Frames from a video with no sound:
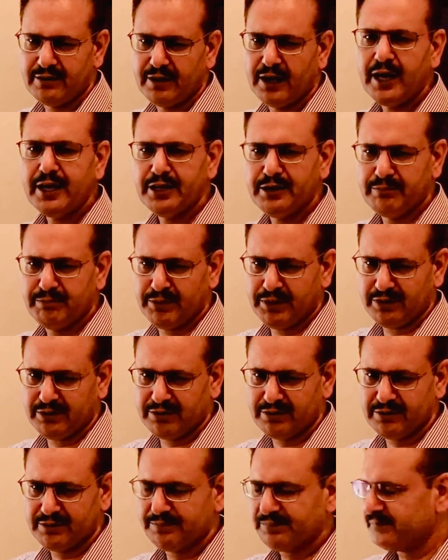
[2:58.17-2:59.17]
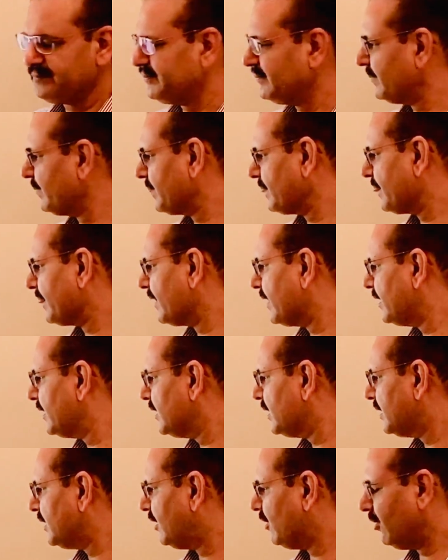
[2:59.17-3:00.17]
I repeat.
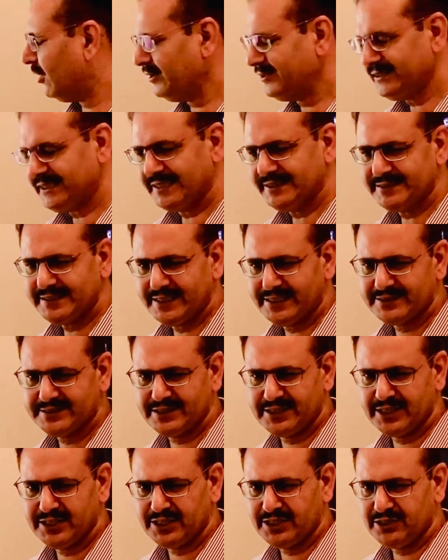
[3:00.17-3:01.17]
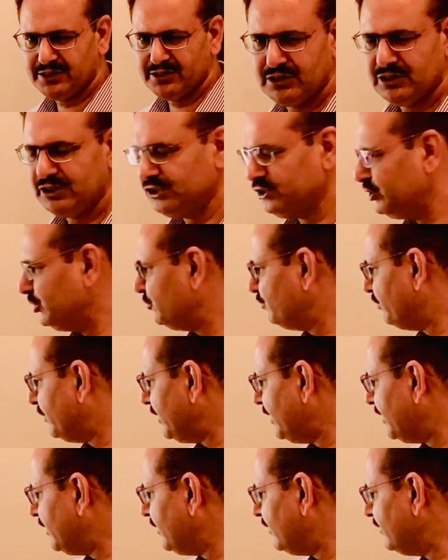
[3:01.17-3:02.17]
On chest X-ray, you
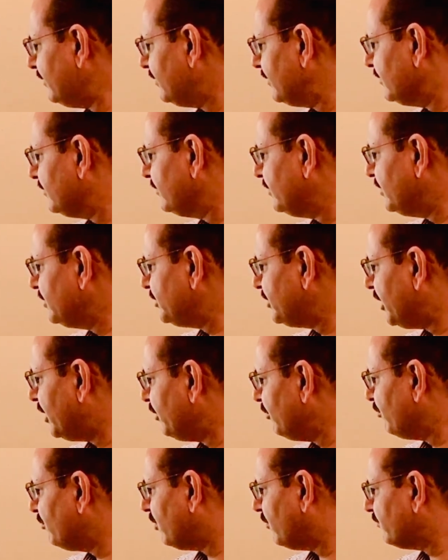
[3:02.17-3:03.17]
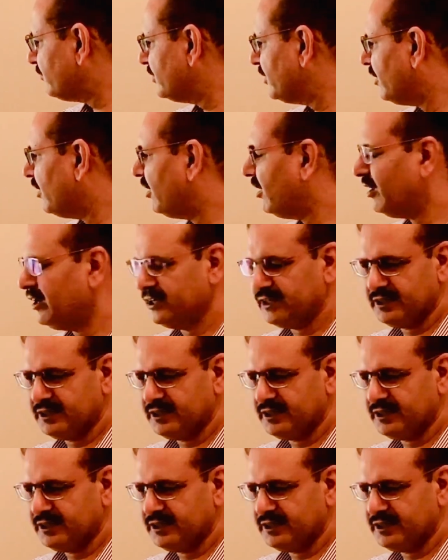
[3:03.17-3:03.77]
measure the shadow of the heart.